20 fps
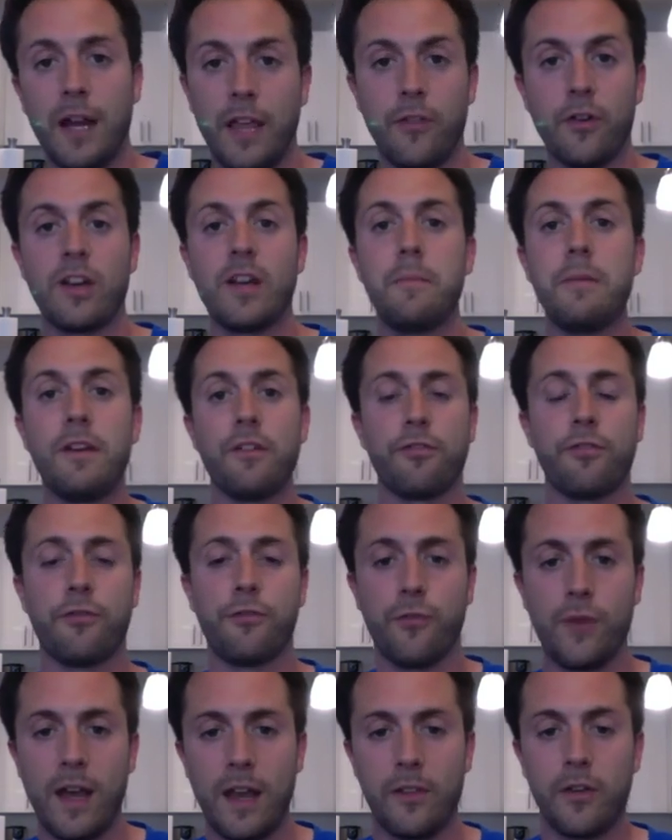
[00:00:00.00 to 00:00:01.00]
They're going to be his
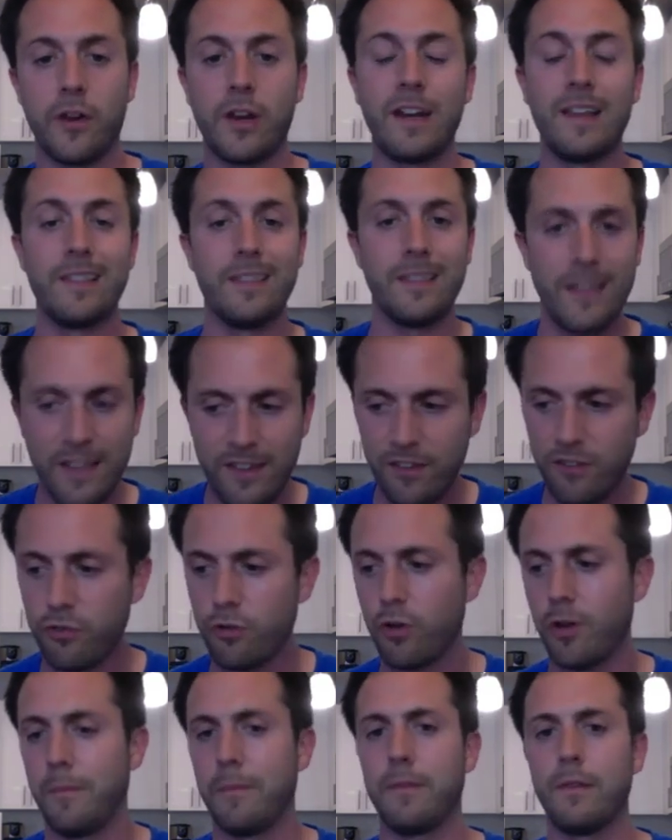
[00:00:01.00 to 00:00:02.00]
friend. They're going to listen
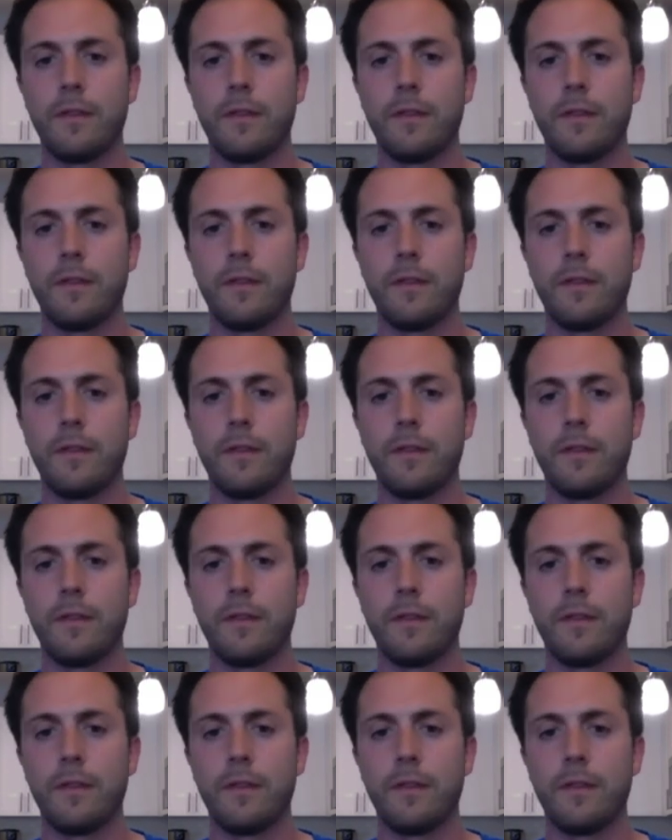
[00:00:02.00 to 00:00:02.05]
to him.